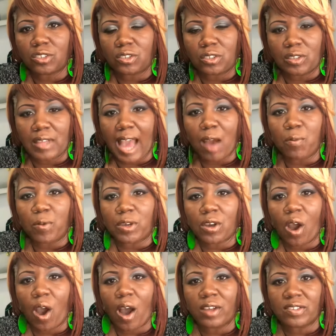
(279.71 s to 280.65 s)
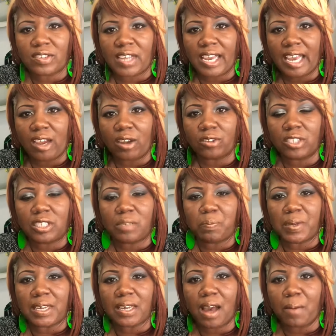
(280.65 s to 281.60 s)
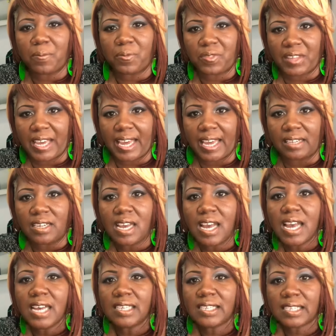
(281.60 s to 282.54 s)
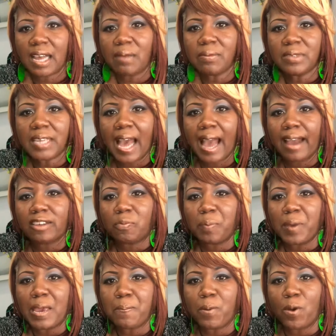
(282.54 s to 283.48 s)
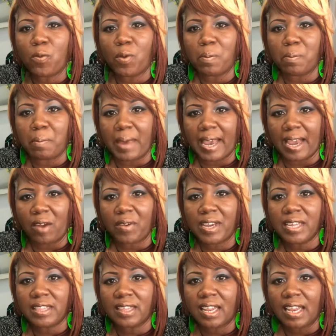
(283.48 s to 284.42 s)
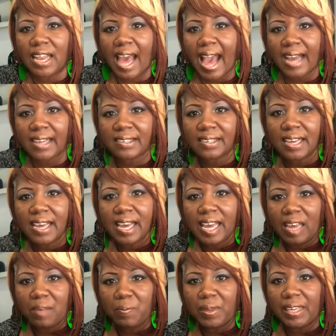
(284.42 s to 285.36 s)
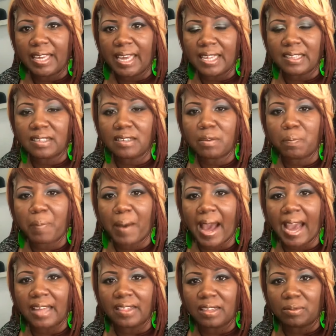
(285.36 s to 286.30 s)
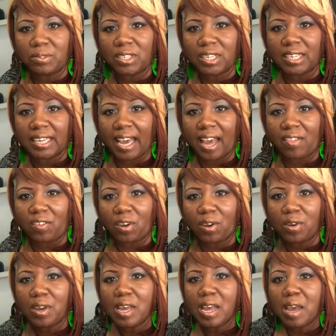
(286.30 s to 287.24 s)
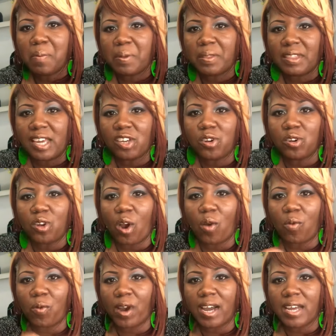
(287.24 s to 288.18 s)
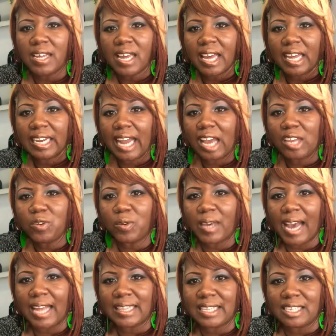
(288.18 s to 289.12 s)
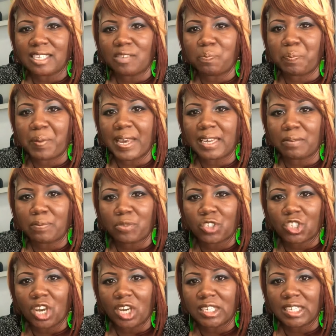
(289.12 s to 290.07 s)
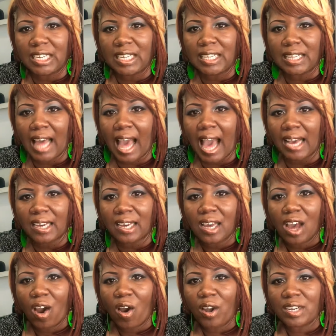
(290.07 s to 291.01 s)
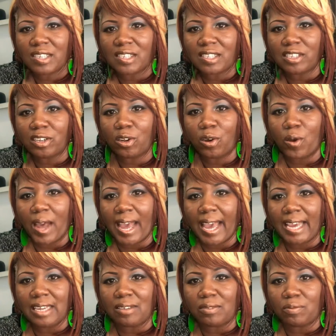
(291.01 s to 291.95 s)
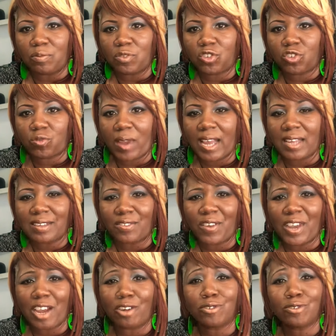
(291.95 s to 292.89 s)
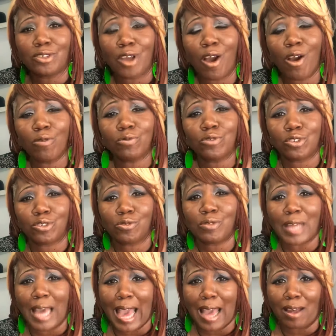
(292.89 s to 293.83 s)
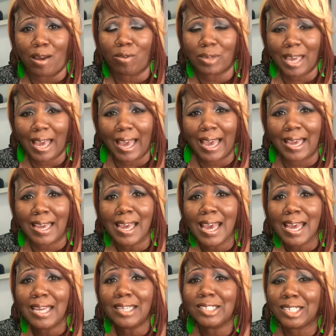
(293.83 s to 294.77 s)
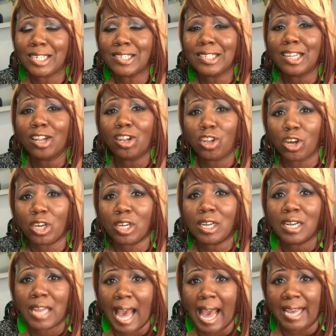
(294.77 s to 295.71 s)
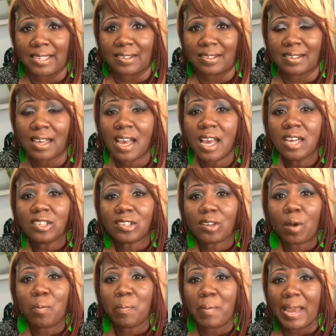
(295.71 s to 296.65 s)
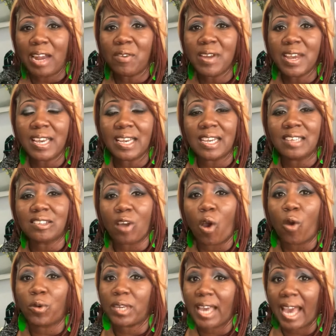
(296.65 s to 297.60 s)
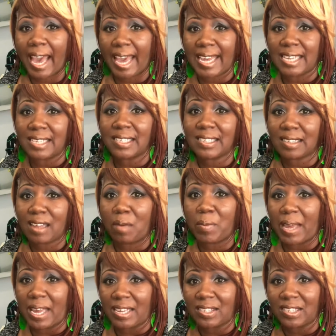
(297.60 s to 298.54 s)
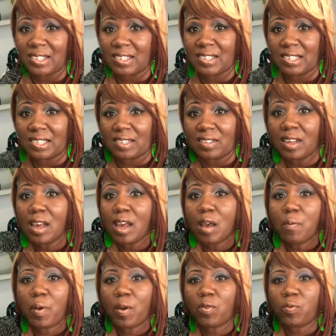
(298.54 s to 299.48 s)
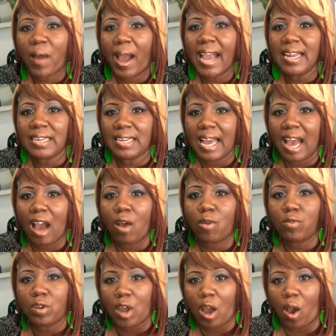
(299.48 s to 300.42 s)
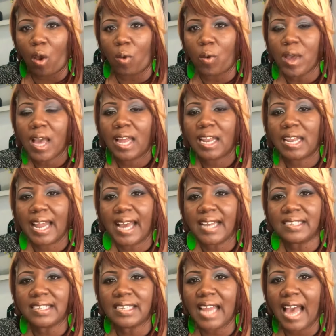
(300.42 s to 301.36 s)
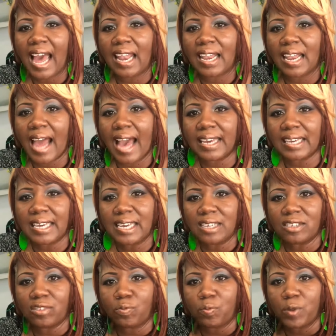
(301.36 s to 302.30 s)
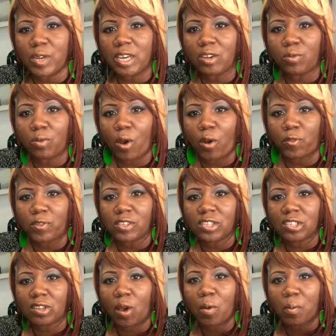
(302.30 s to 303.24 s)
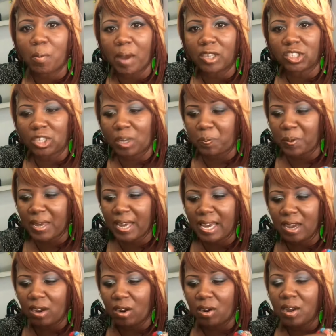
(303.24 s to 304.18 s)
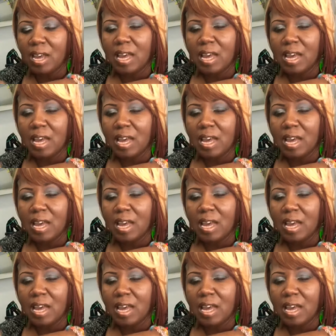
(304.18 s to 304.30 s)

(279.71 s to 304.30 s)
that would cause the hair to become thin. Sometimes people will marry the locks and begin to bind them together, but then you know what? Now you got this big chunky lock on this little 8 strands of hair. Don't do that, okay? It doesn't look nice. So mirroring is okay in some instances, but right now, no. Let's not lock his regrowth so much up here,